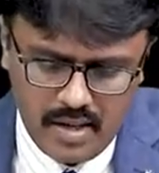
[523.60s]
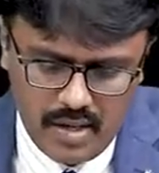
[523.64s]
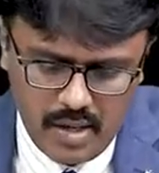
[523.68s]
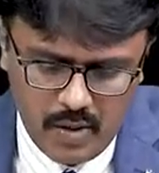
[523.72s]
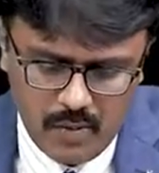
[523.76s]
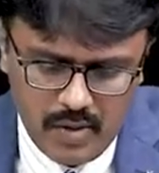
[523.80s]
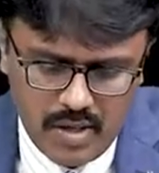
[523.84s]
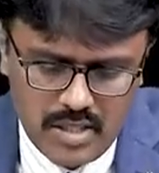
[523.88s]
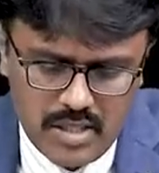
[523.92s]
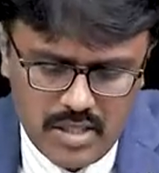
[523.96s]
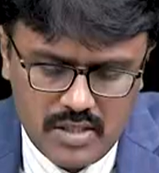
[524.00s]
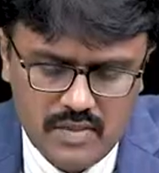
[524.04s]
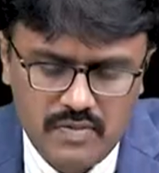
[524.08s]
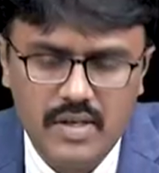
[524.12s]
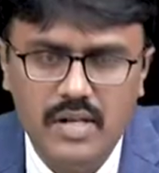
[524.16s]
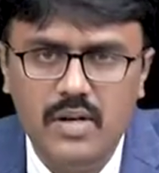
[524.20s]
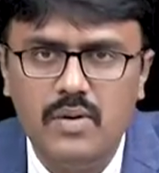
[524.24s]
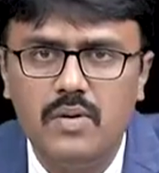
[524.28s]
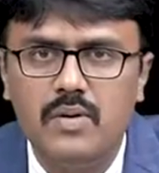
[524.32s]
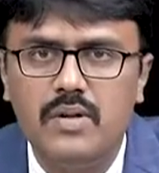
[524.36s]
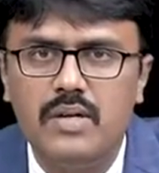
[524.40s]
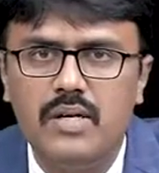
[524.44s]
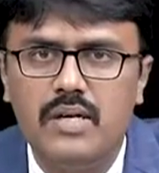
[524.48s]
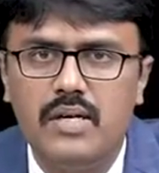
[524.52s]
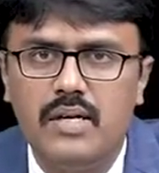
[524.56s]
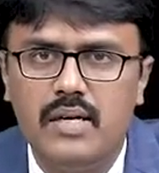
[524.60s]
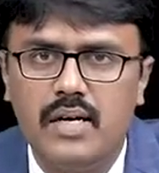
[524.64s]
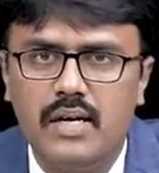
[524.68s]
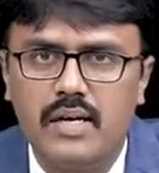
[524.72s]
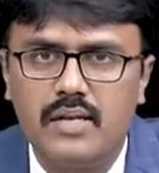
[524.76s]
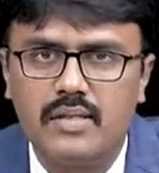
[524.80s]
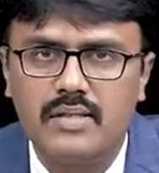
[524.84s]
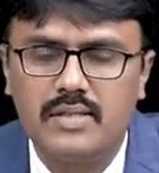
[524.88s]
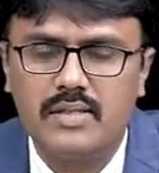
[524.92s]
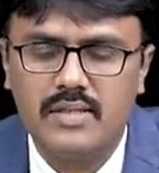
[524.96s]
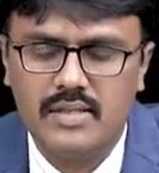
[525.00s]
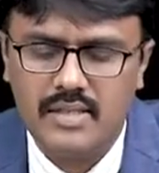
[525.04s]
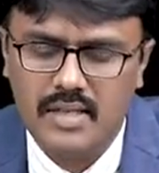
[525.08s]
Now once we know the
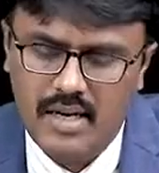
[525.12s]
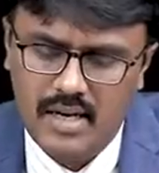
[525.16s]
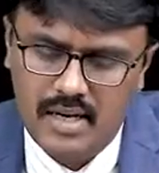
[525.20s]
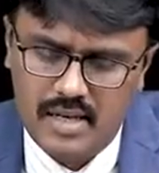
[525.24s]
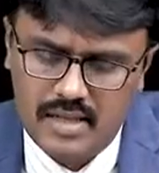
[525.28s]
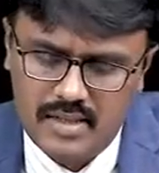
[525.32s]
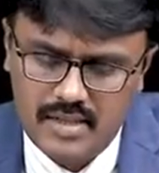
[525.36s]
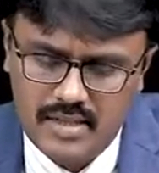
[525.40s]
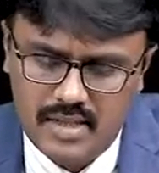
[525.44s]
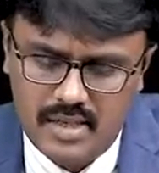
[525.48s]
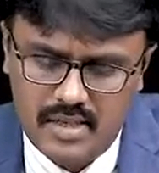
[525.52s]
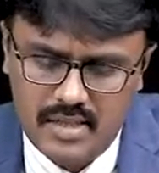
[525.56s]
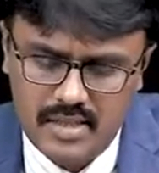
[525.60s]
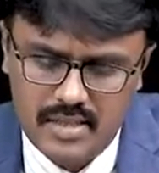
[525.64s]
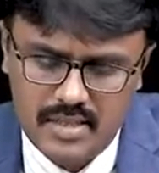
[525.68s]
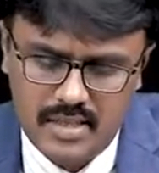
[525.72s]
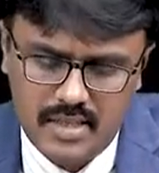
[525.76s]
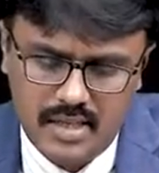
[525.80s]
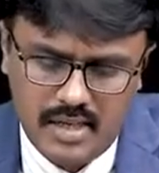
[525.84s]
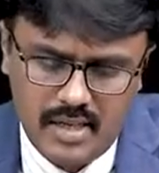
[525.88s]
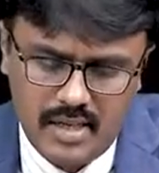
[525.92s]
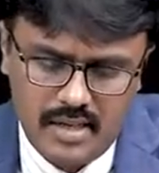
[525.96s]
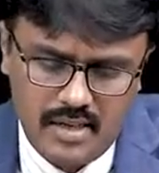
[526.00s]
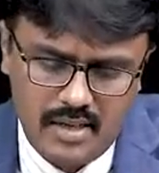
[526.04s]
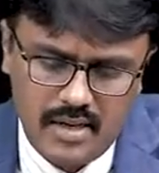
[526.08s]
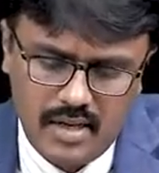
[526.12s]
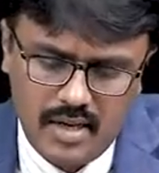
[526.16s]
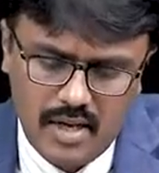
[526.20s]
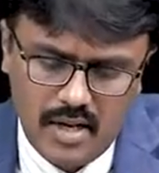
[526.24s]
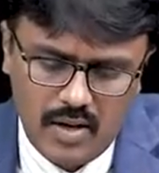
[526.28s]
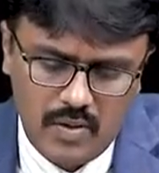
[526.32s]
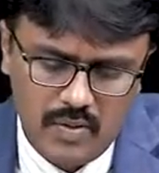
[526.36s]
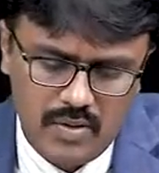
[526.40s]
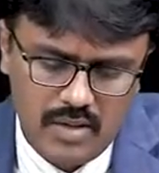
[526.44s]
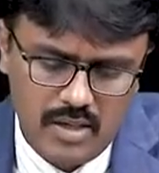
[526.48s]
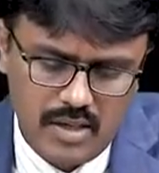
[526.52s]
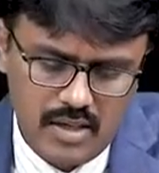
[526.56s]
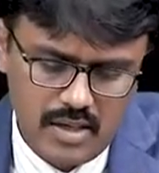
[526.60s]
drugs, let us understand
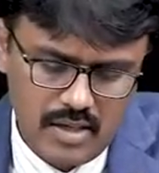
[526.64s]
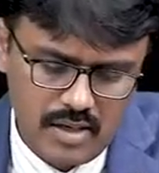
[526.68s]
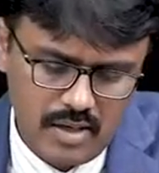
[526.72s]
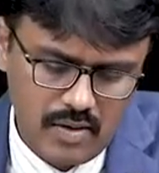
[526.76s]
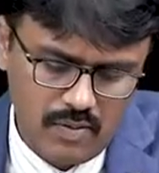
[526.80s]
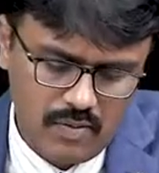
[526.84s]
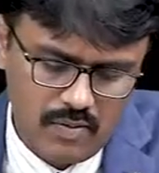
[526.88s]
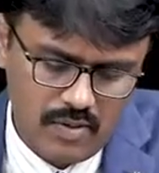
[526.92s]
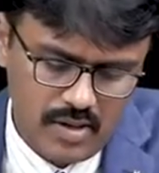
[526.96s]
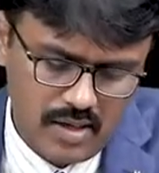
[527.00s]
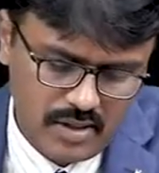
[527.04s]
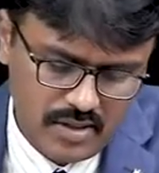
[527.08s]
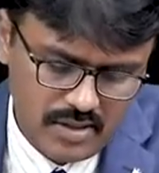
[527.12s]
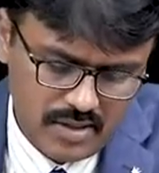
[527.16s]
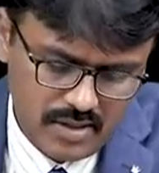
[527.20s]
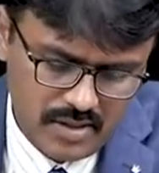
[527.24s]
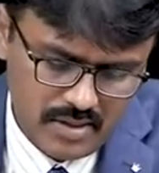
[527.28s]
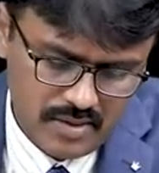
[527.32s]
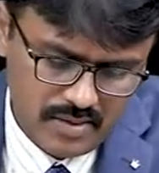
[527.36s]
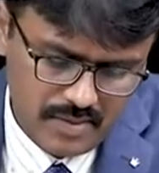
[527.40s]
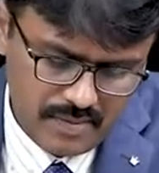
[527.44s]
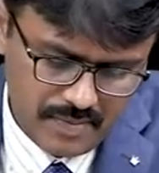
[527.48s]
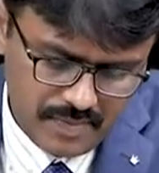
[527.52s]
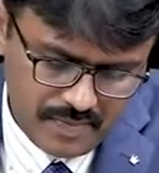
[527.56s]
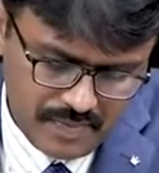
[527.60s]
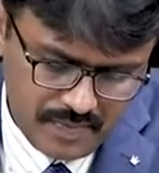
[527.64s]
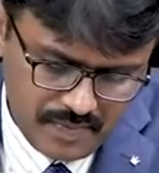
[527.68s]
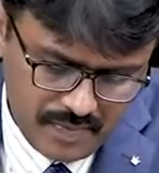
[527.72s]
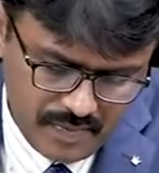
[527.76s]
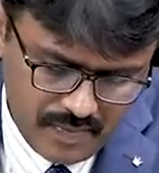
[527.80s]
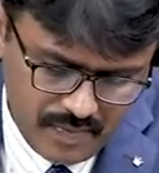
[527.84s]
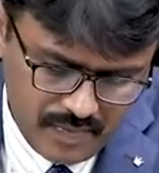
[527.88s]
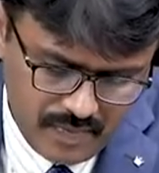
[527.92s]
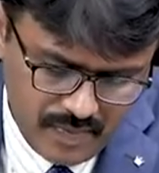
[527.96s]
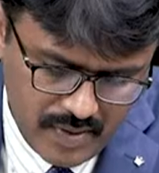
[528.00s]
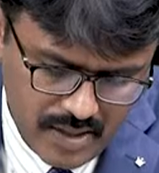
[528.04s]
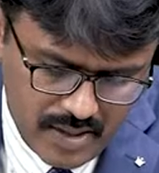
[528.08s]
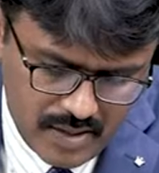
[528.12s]
how the drug works.
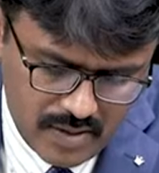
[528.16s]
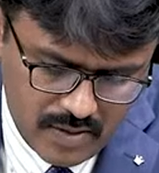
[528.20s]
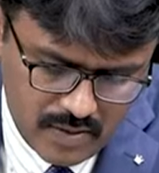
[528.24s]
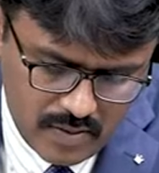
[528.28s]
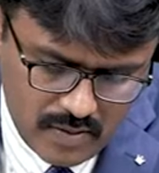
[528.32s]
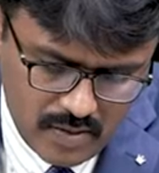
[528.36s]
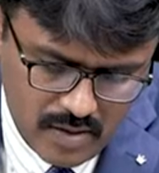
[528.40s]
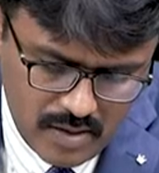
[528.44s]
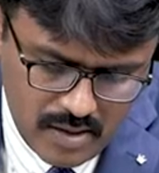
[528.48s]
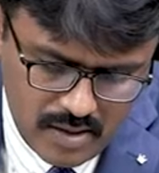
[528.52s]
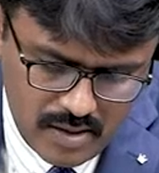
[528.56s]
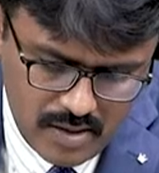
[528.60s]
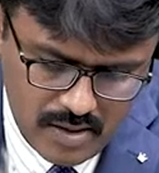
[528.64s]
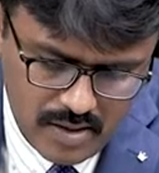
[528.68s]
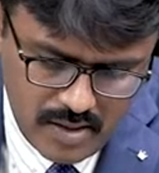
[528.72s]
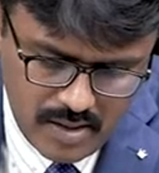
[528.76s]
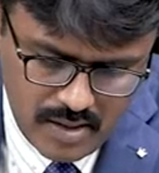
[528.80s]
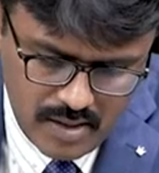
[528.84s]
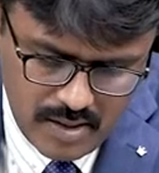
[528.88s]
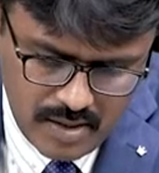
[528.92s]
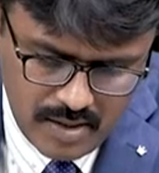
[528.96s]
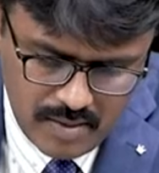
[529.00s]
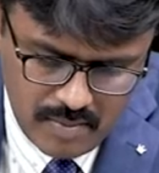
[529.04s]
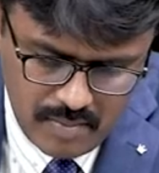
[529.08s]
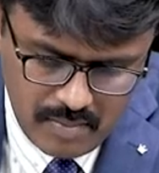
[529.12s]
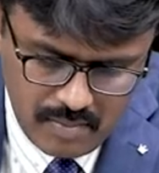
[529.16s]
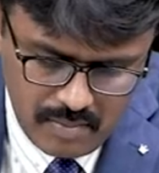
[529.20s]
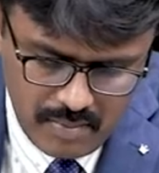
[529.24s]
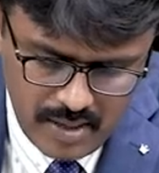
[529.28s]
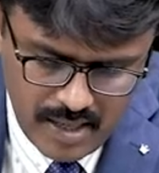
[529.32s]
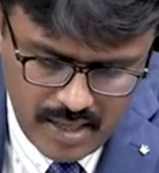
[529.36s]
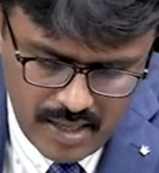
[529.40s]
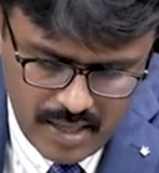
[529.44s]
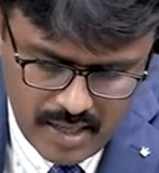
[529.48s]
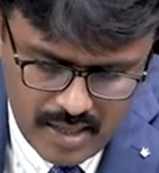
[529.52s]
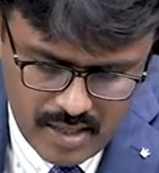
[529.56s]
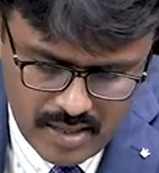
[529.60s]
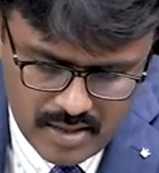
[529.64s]
That is called
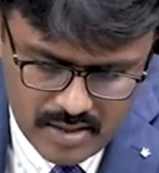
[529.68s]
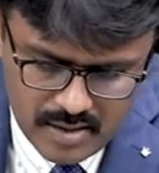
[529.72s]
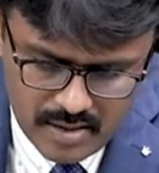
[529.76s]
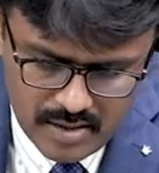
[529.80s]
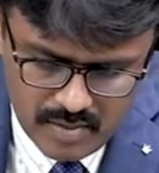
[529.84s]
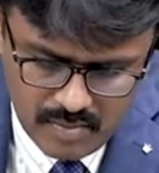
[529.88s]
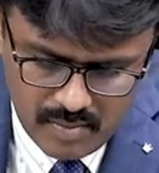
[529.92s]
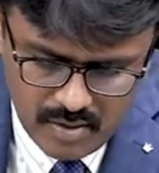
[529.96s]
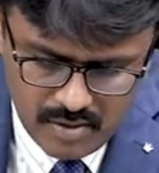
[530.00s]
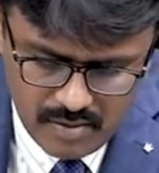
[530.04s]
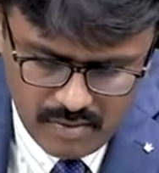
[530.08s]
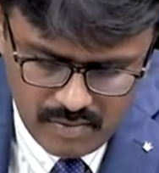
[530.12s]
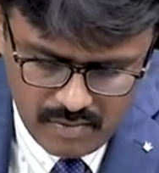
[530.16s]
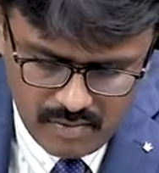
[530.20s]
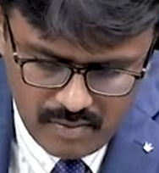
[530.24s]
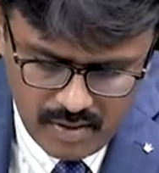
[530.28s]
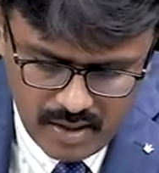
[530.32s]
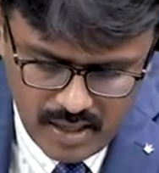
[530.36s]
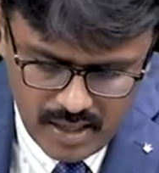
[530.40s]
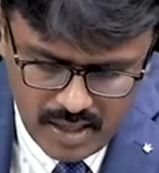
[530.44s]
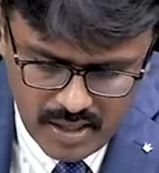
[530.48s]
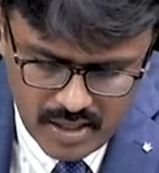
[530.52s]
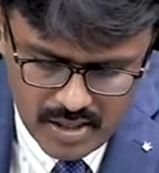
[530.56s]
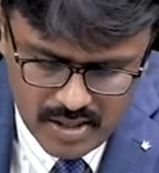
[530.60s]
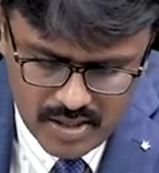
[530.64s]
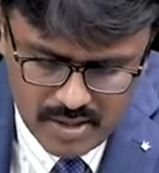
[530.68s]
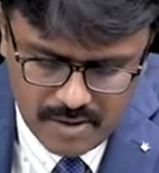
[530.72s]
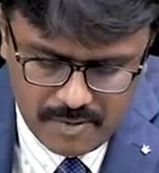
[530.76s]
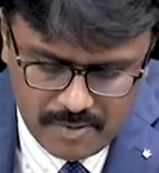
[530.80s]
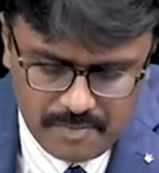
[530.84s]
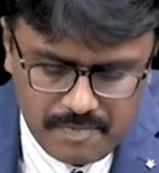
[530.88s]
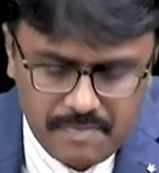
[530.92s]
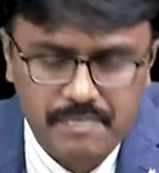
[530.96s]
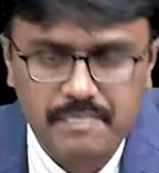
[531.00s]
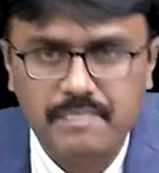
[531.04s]
mechanism of action.